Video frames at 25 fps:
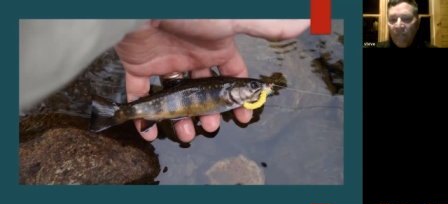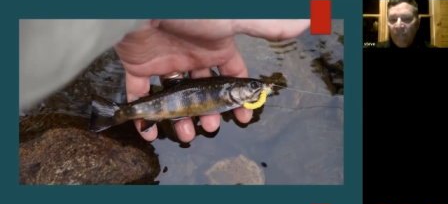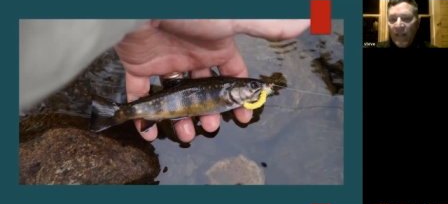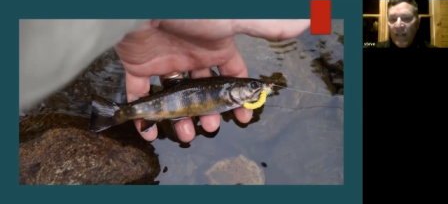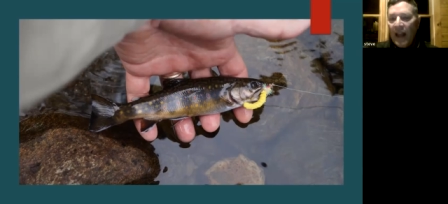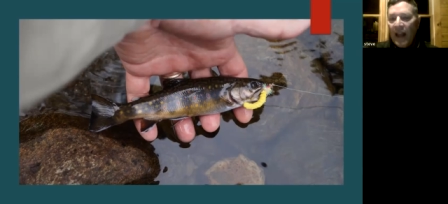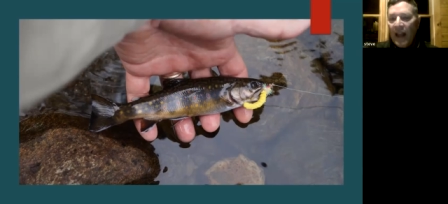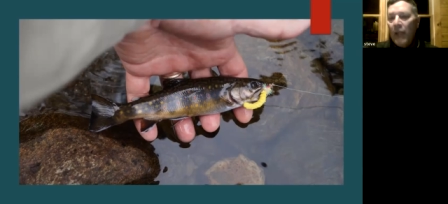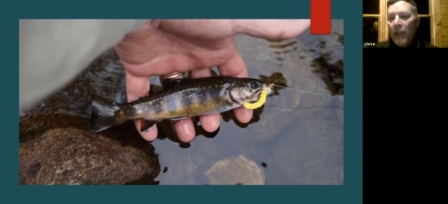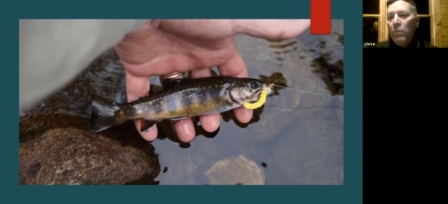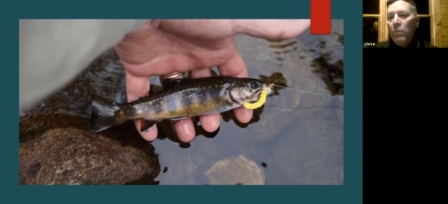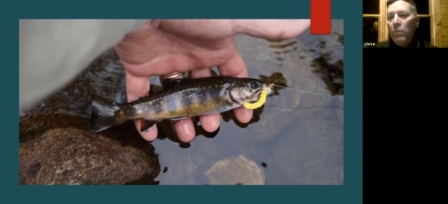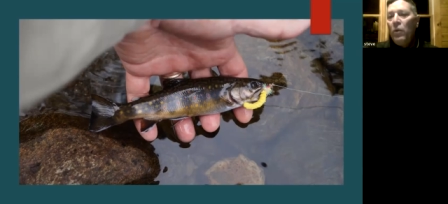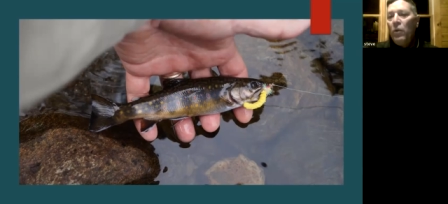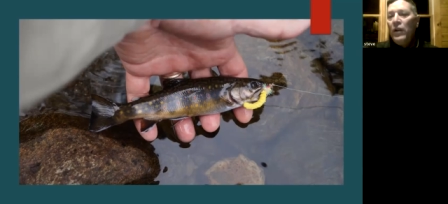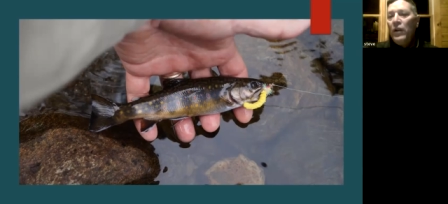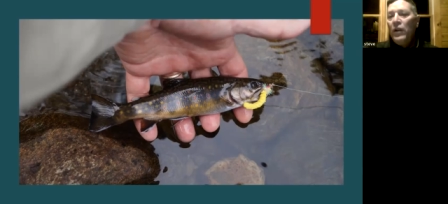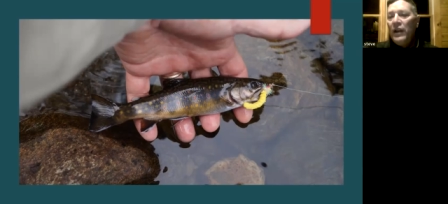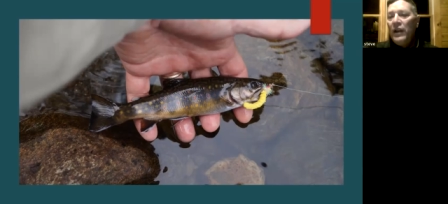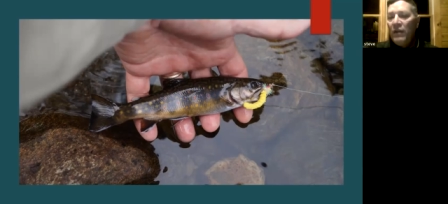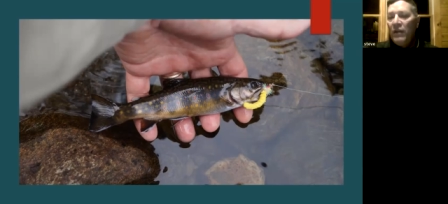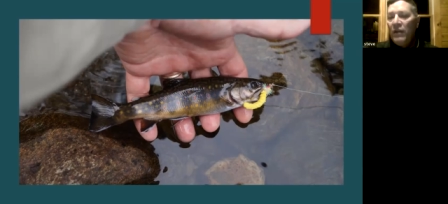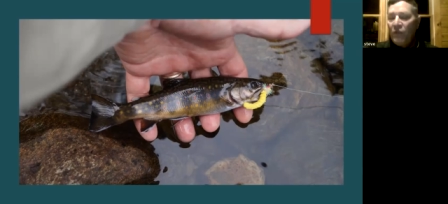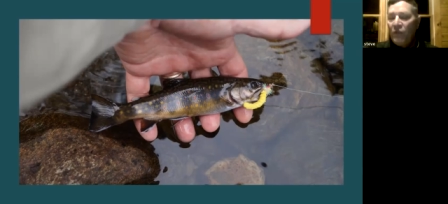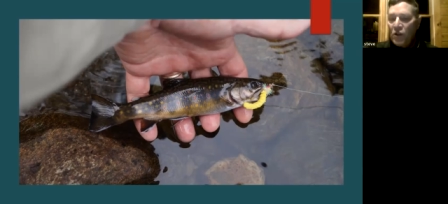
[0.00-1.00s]
And I put it
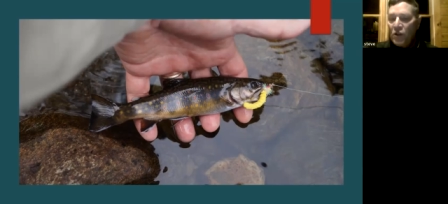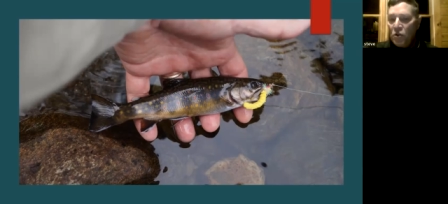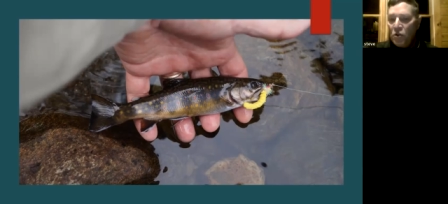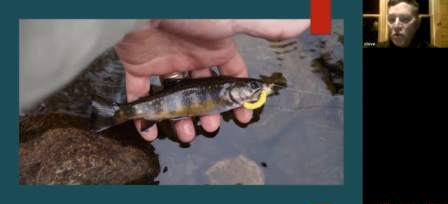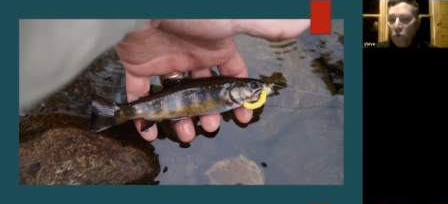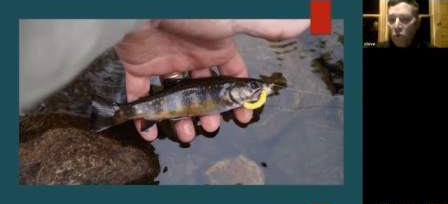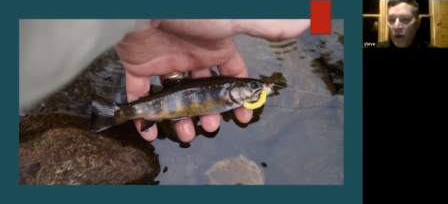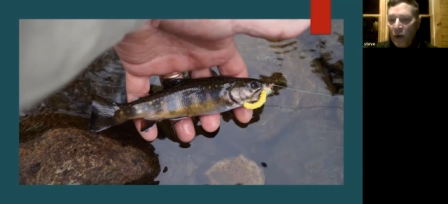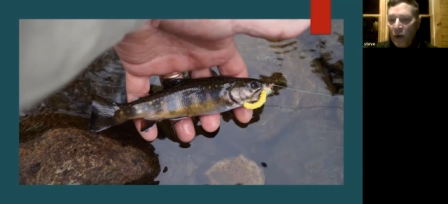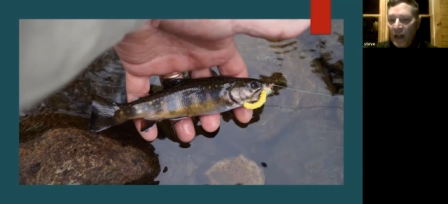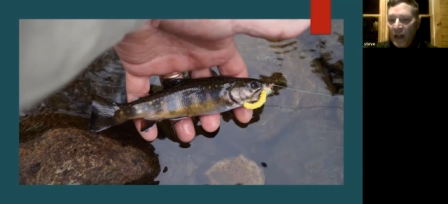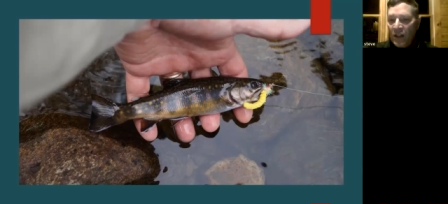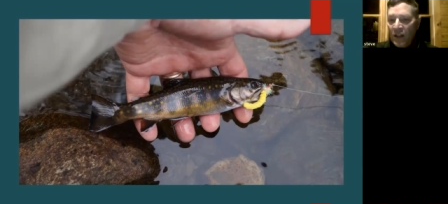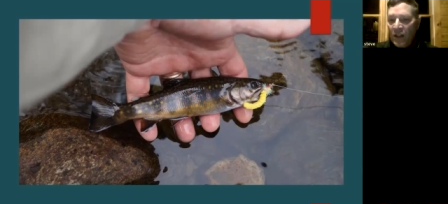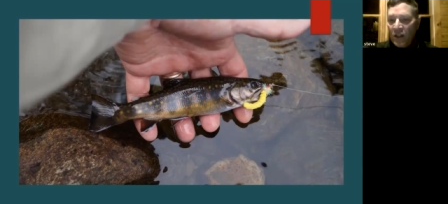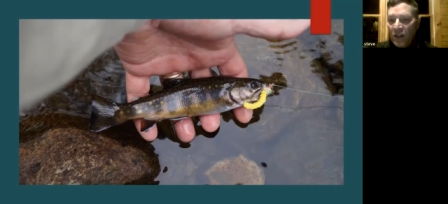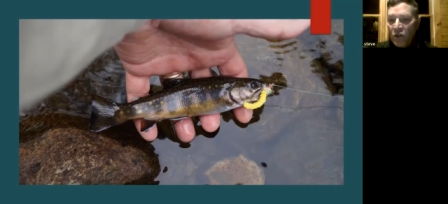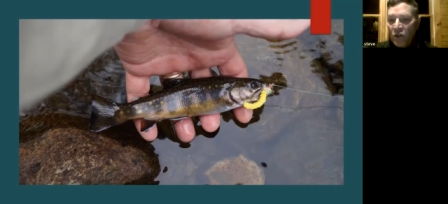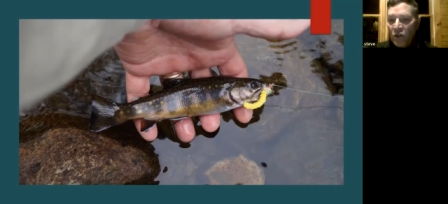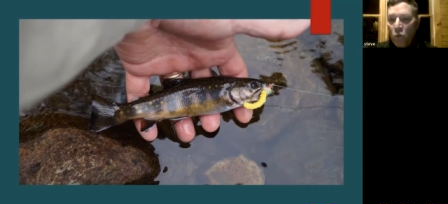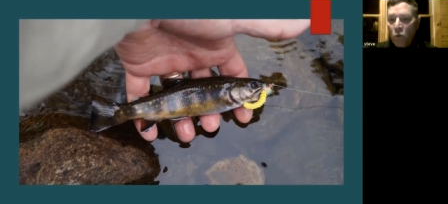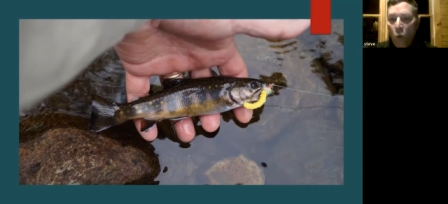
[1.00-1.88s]
in for two reasons.